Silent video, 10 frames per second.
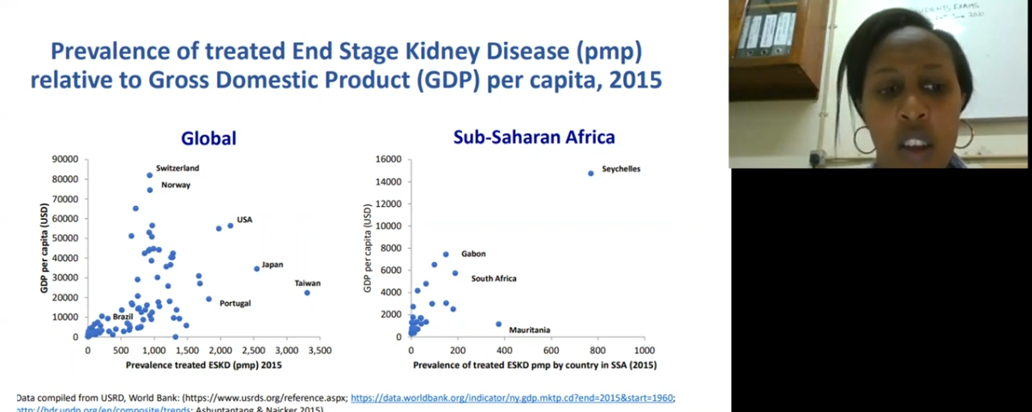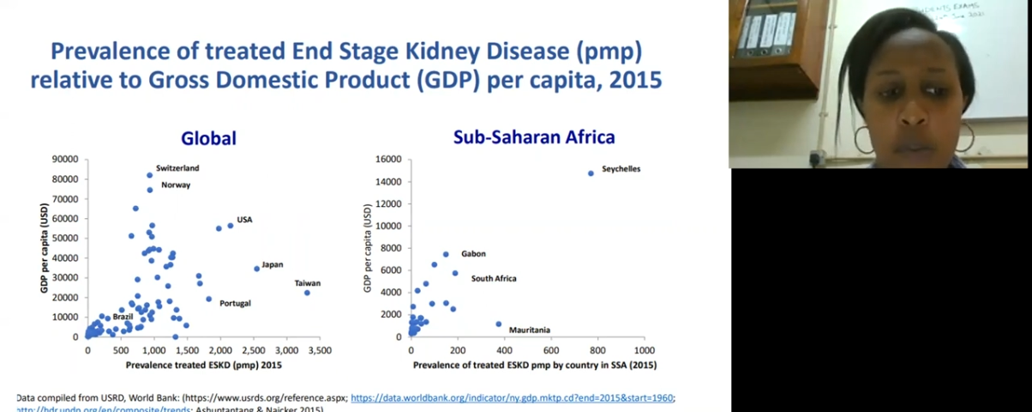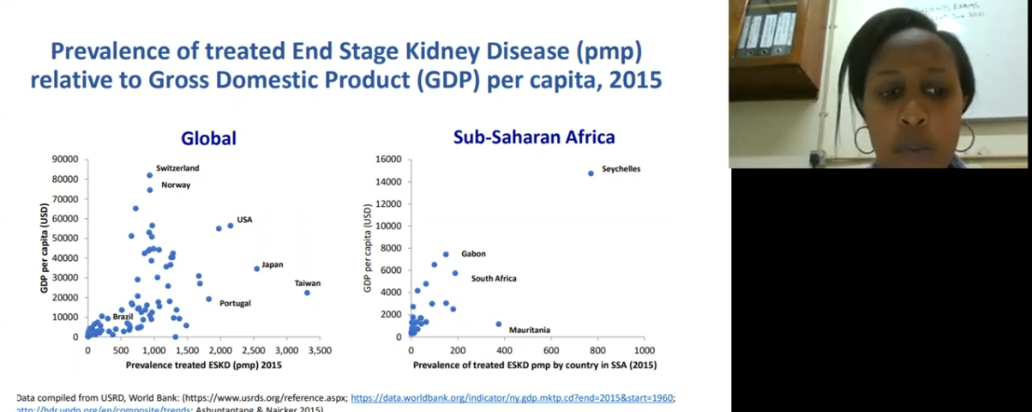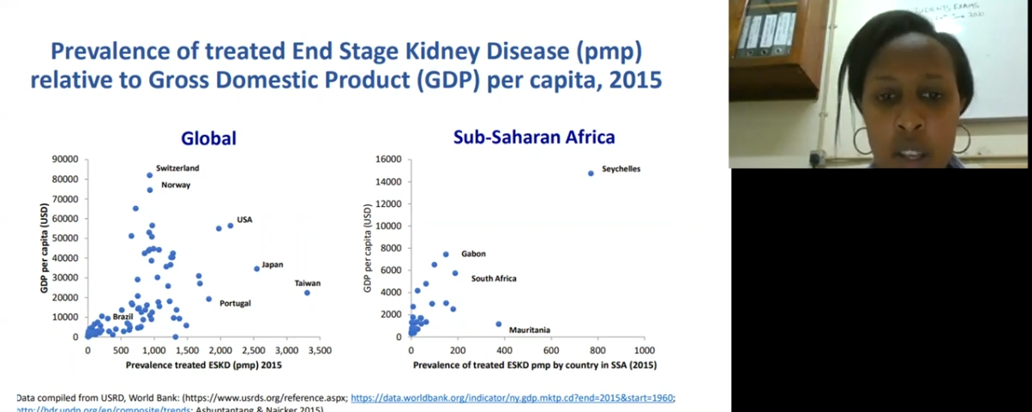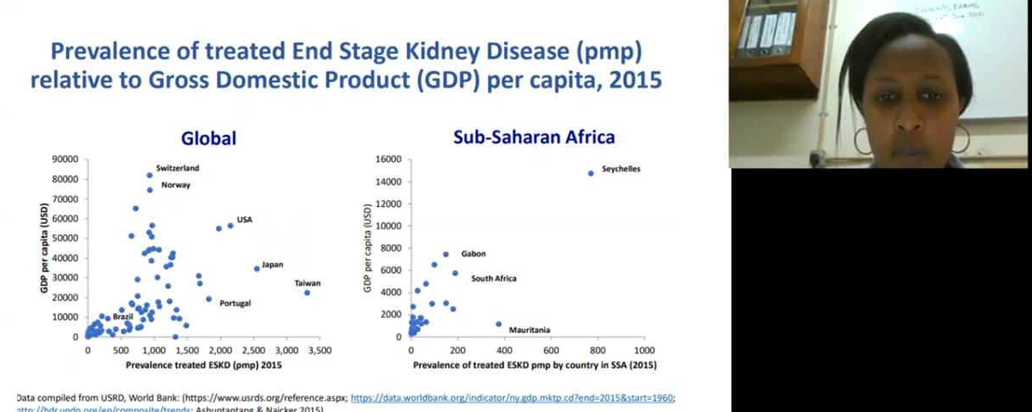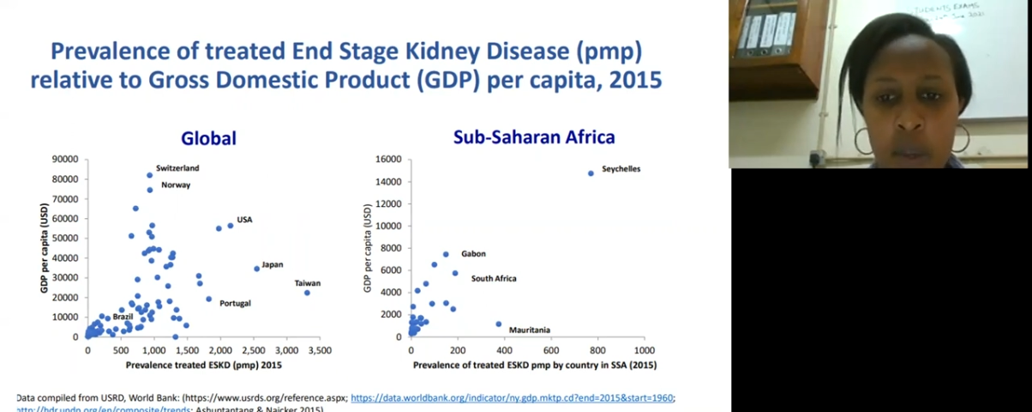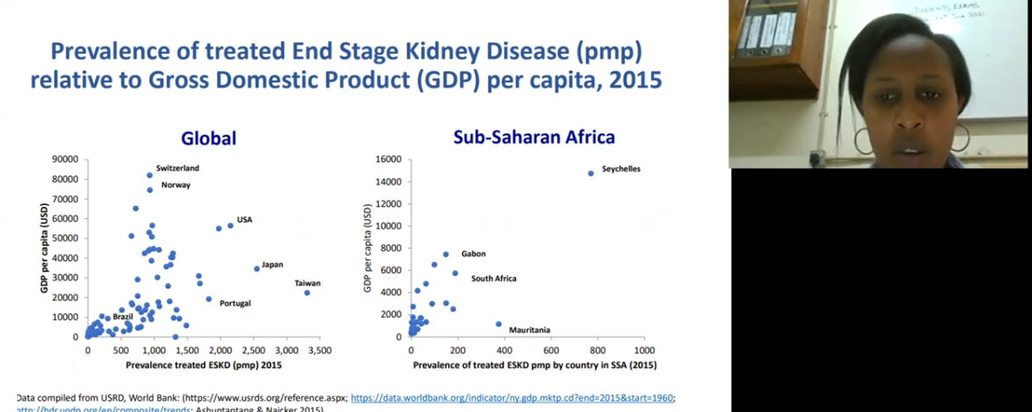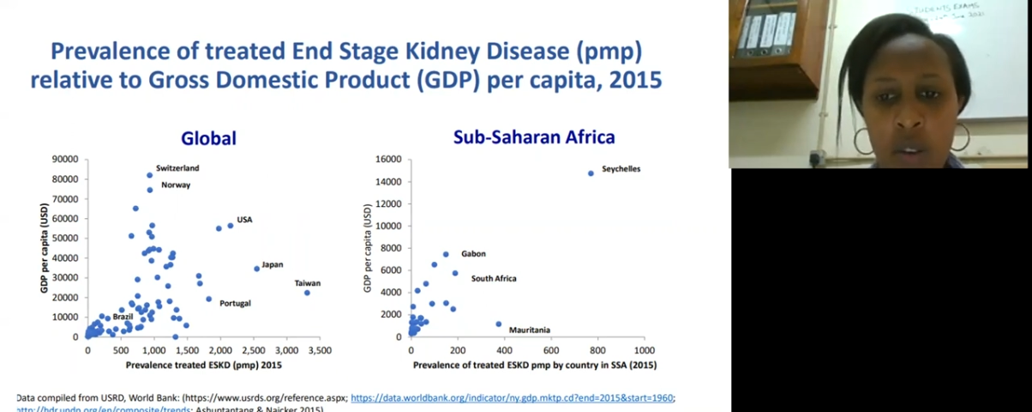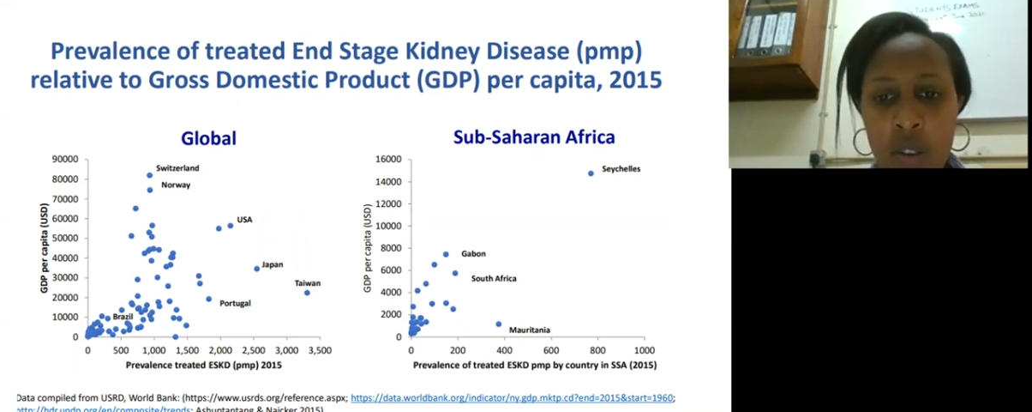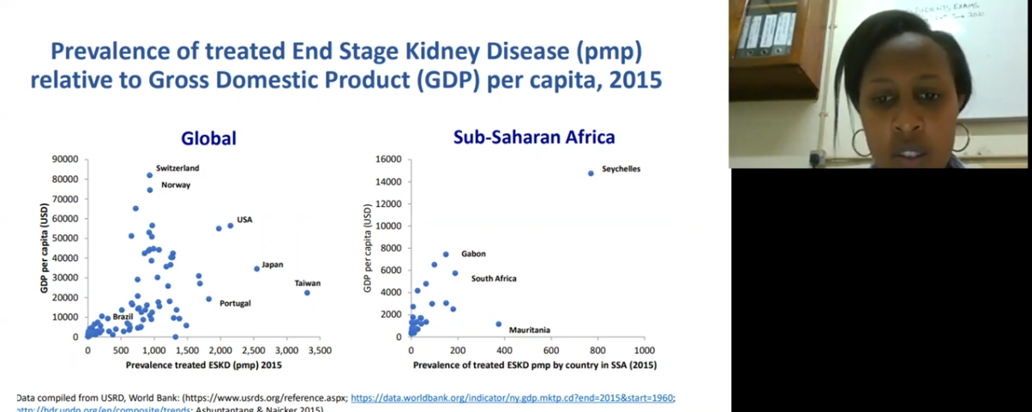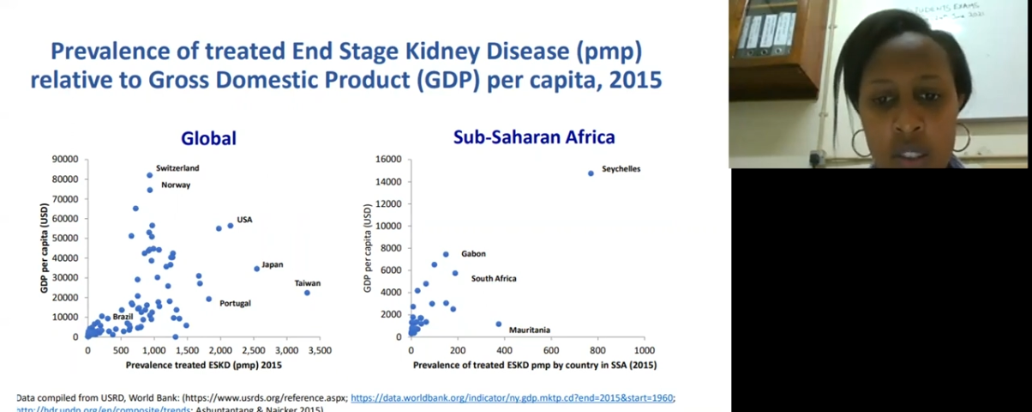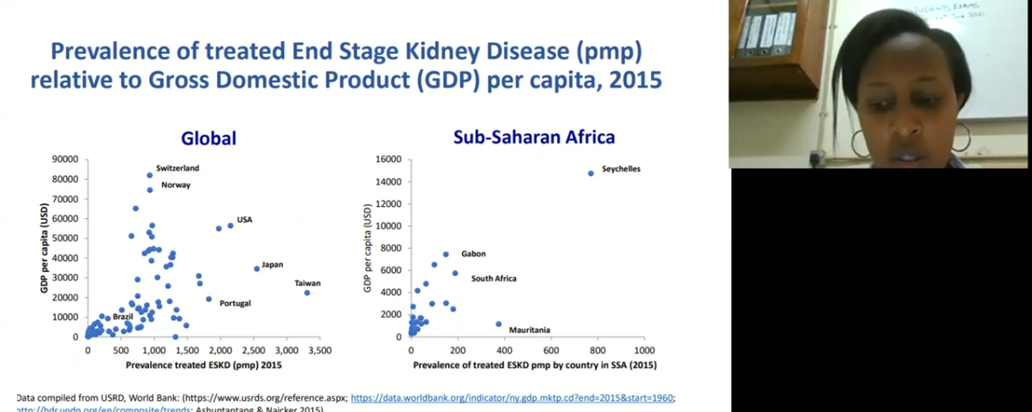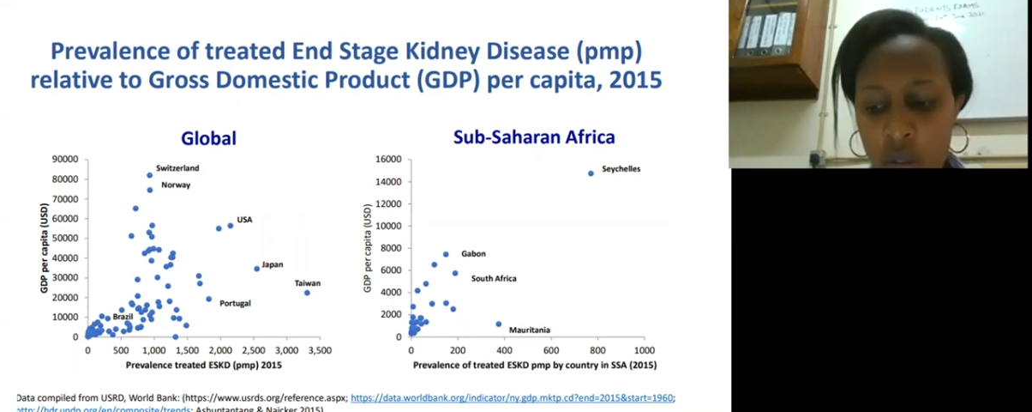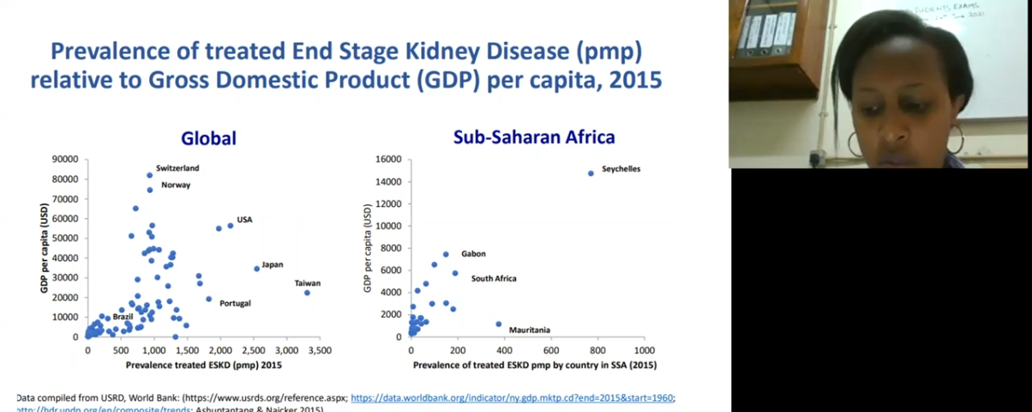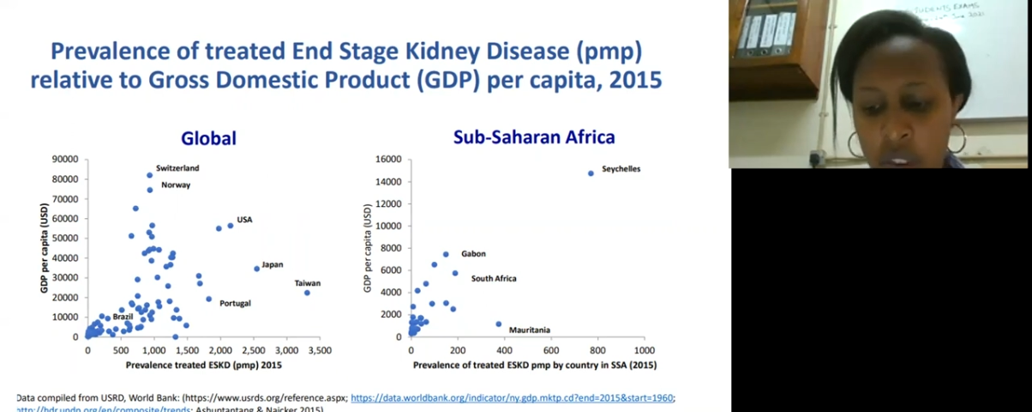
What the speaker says: mainly because of